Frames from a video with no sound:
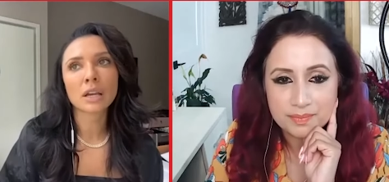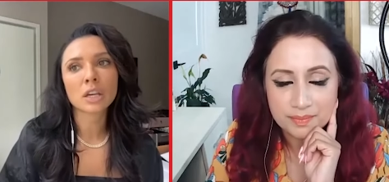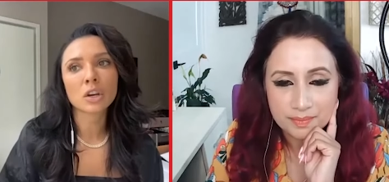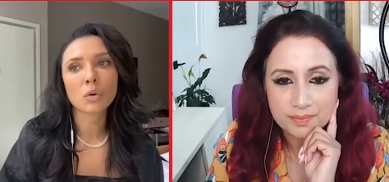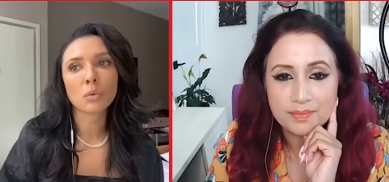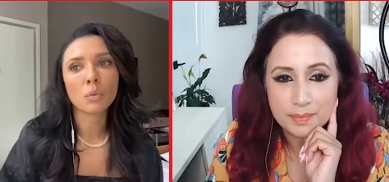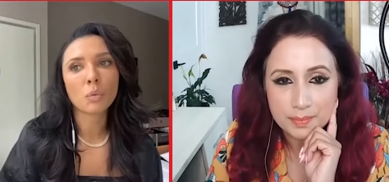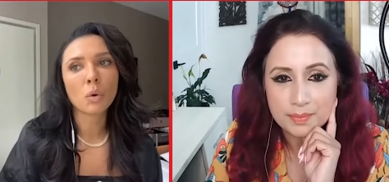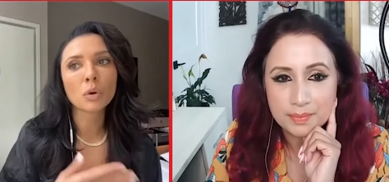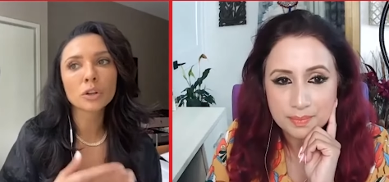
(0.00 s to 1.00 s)
Speaker 1: you know,
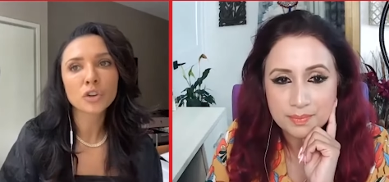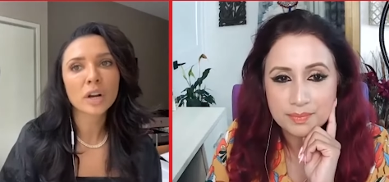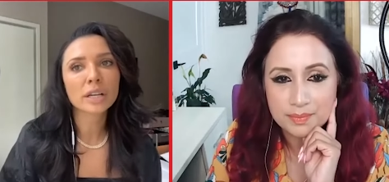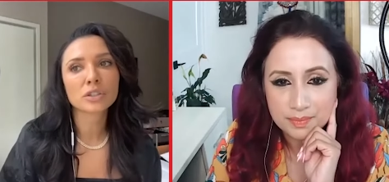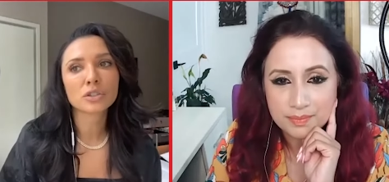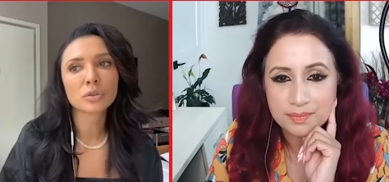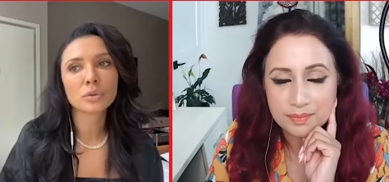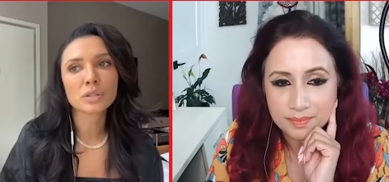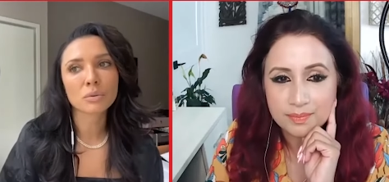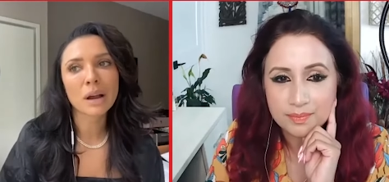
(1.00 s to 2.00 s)
what we're trying to
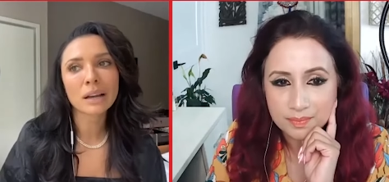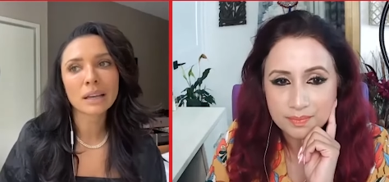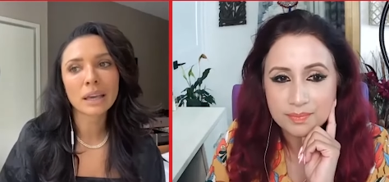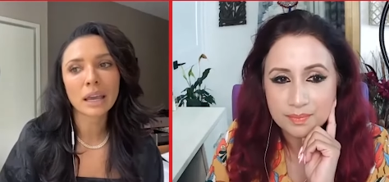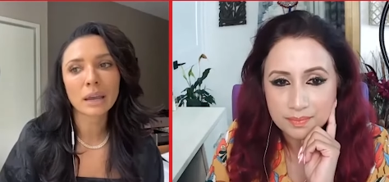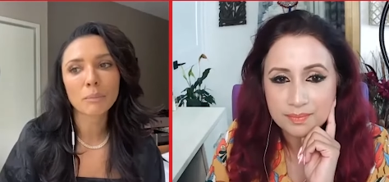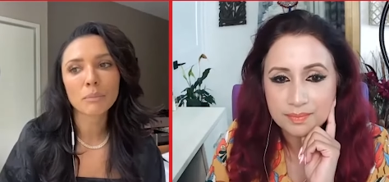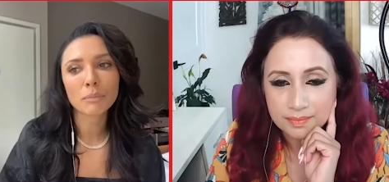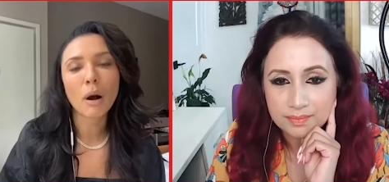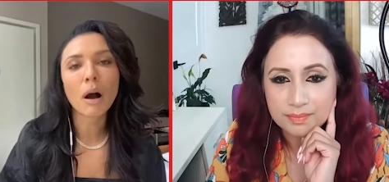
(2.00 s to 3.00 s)
do is eradicate
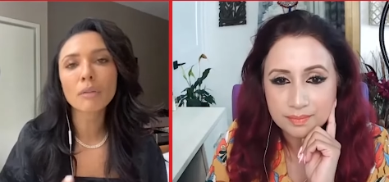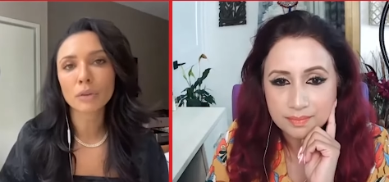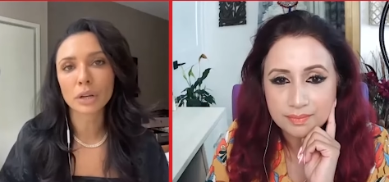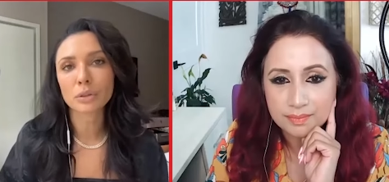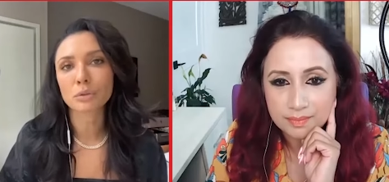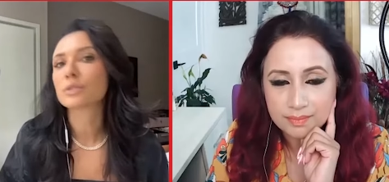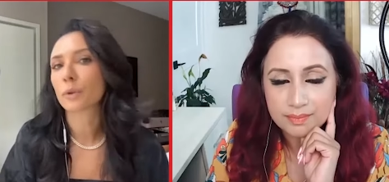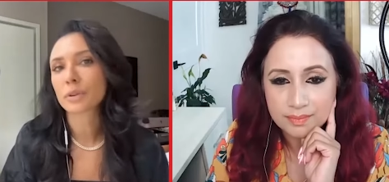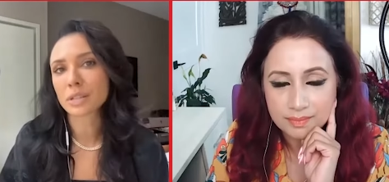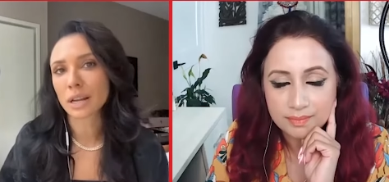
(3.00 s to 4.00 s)
poverty through
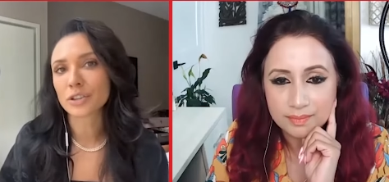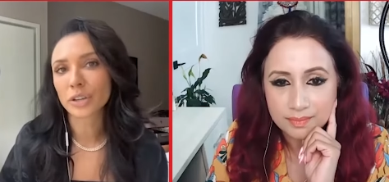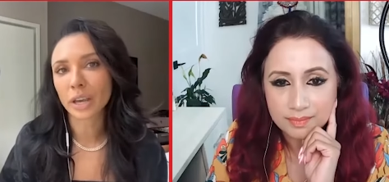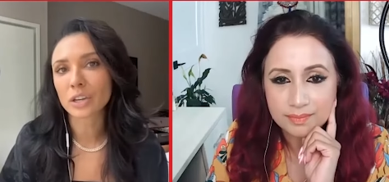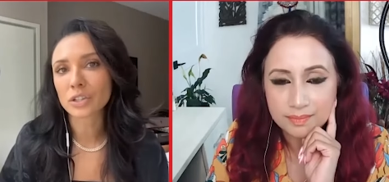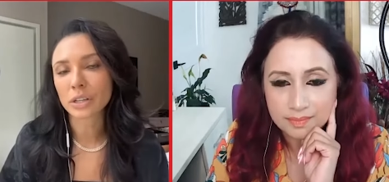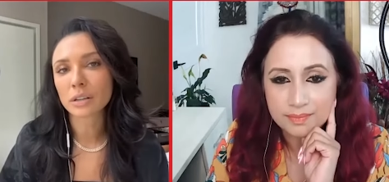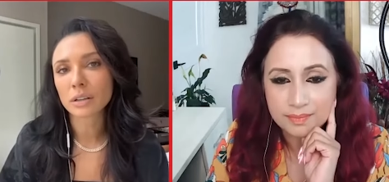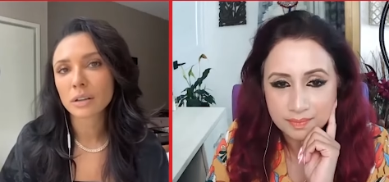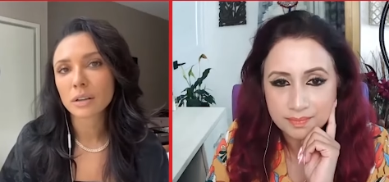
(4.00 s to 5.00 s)
sports and education.
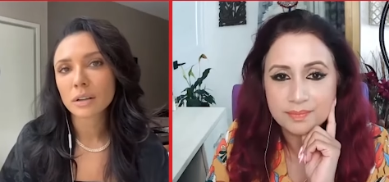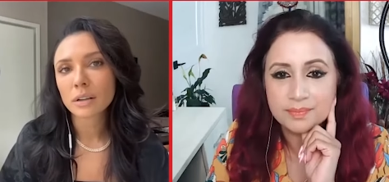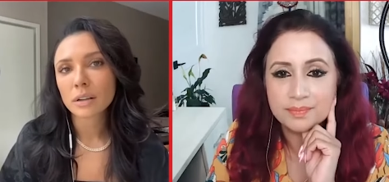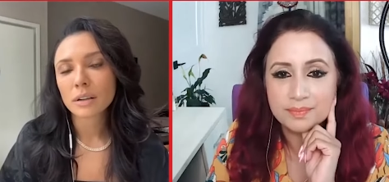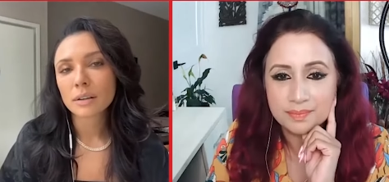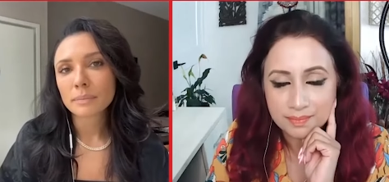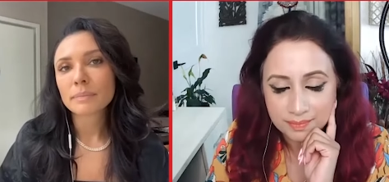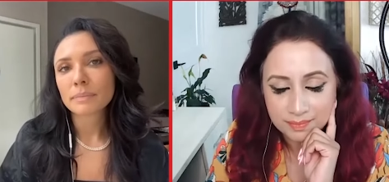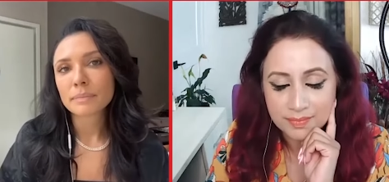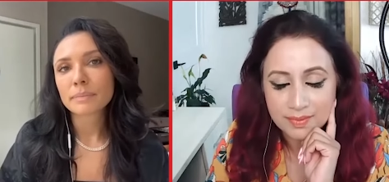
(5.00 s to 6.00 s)

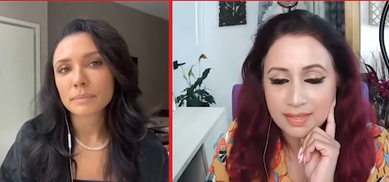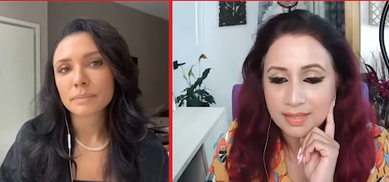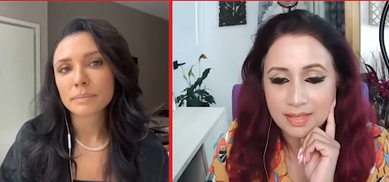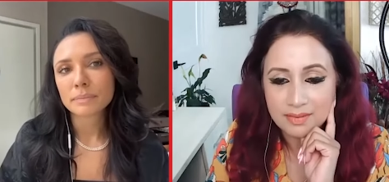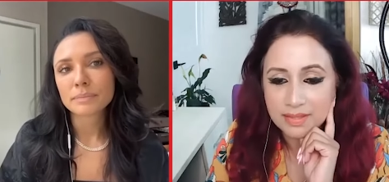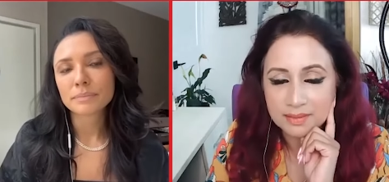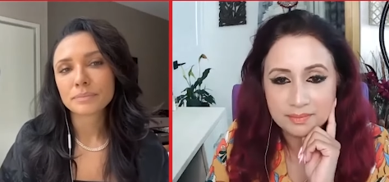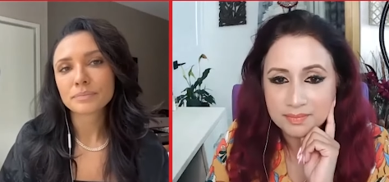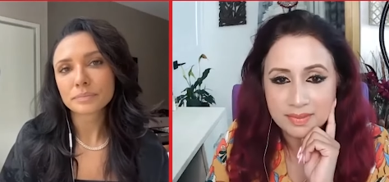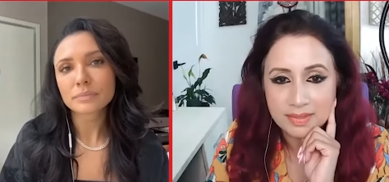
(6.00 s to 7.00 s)
Speaker 2: I love it.
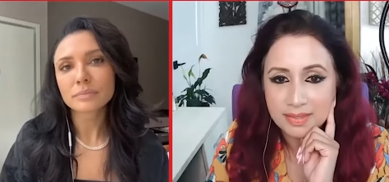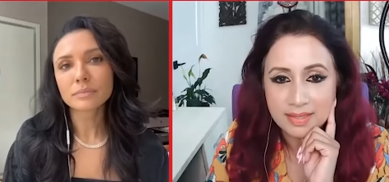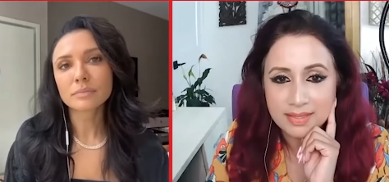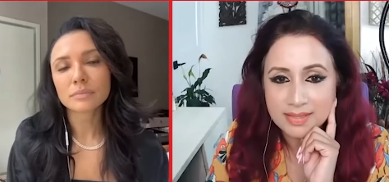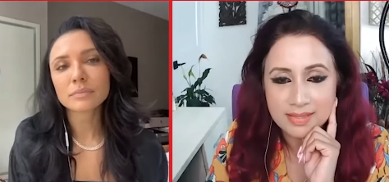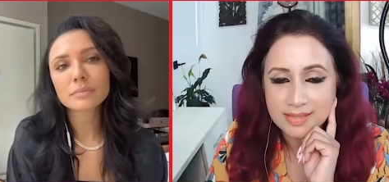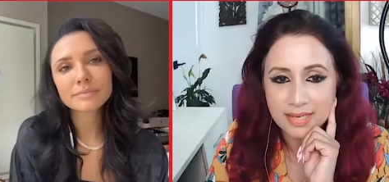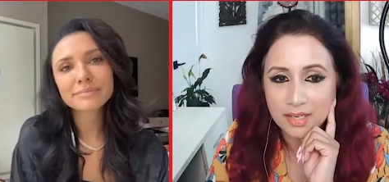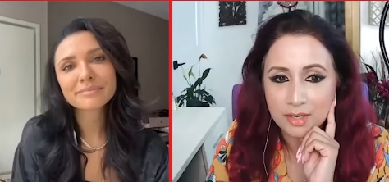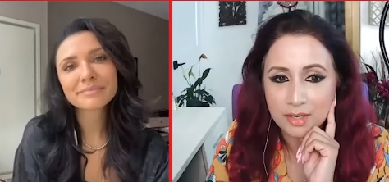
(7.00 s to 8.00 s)
It's just
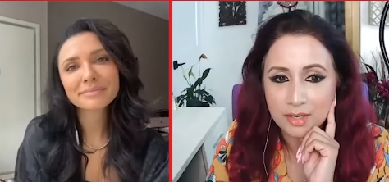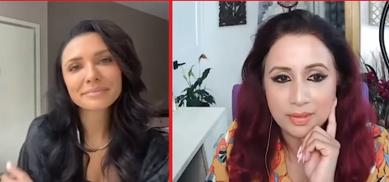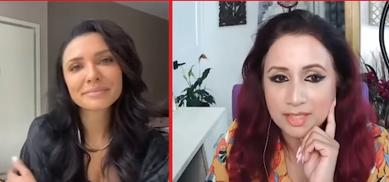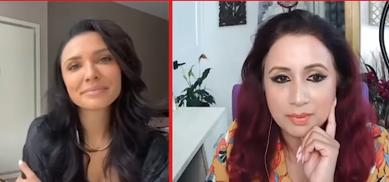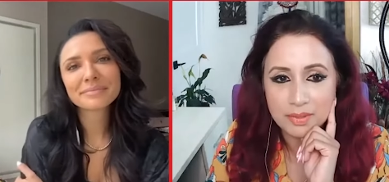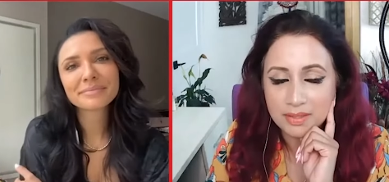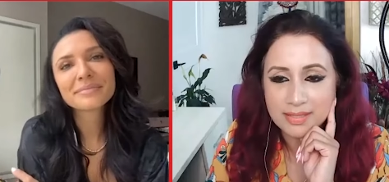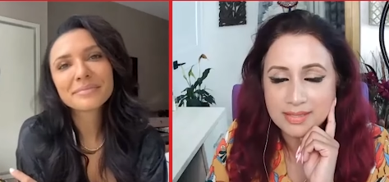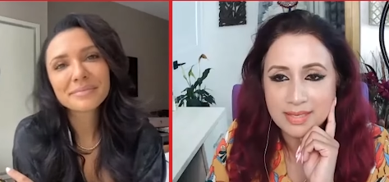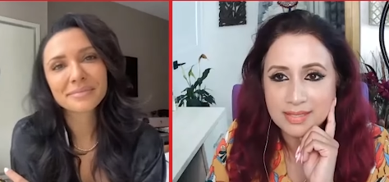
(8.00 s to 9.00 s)
incredible.
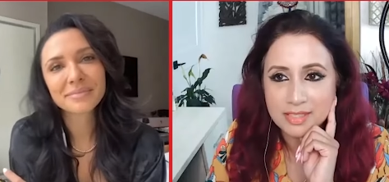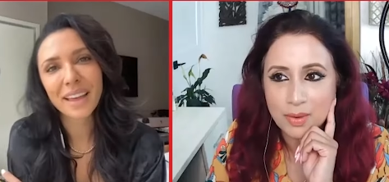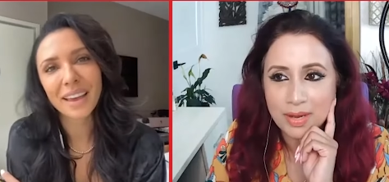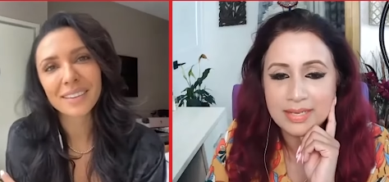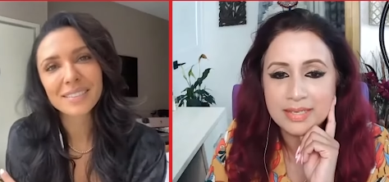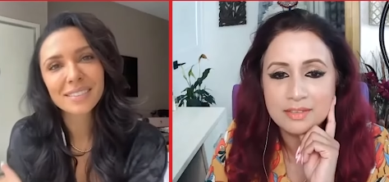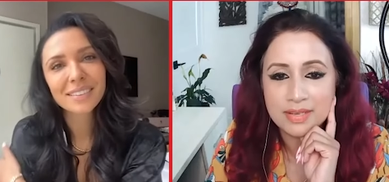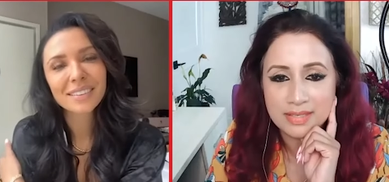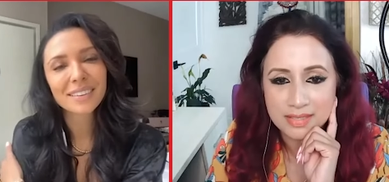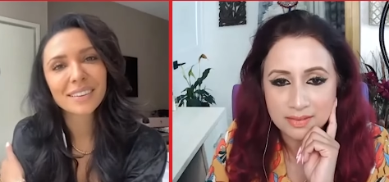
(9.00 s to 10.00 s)
It's it's quite
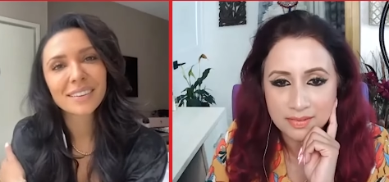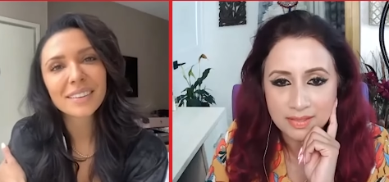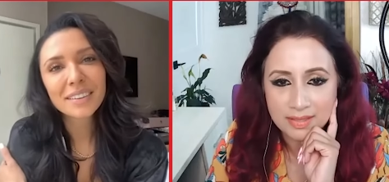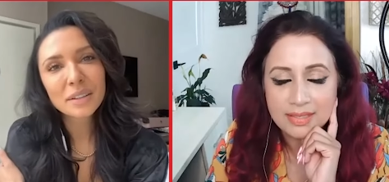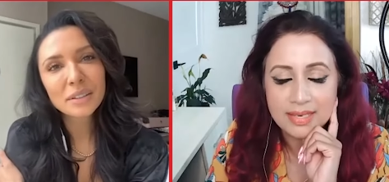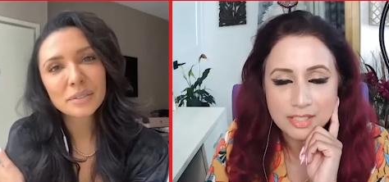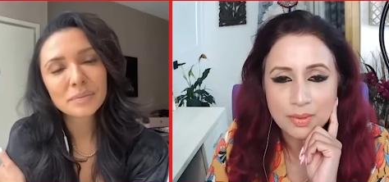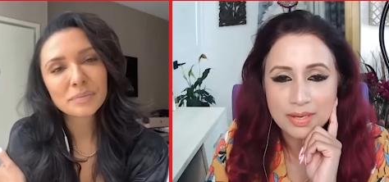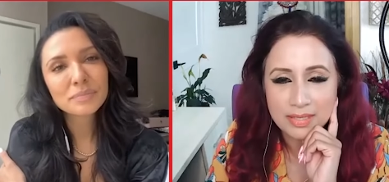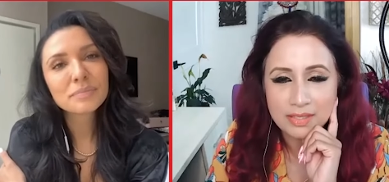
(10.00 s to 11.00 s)
innovative. Yeah, it's
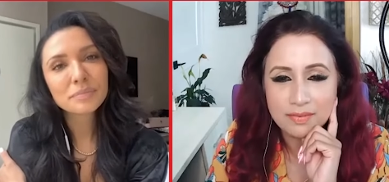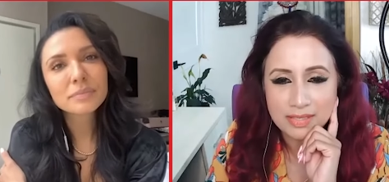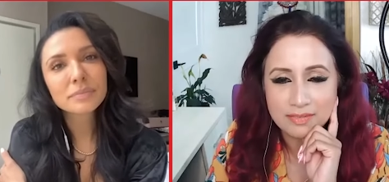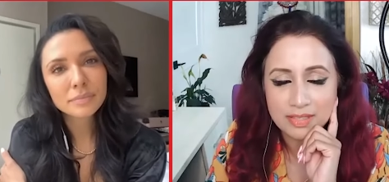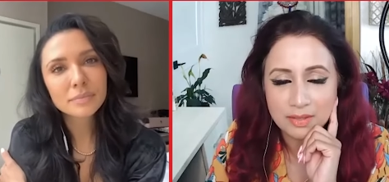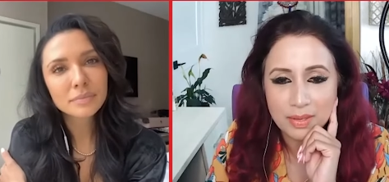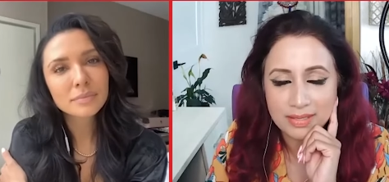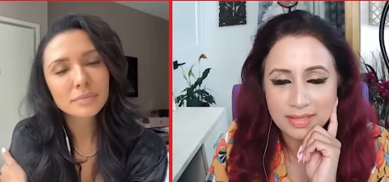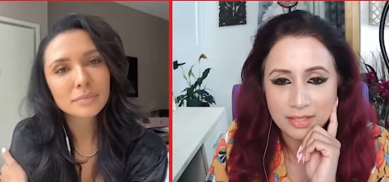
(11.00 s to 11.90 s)
quite innovative in the way that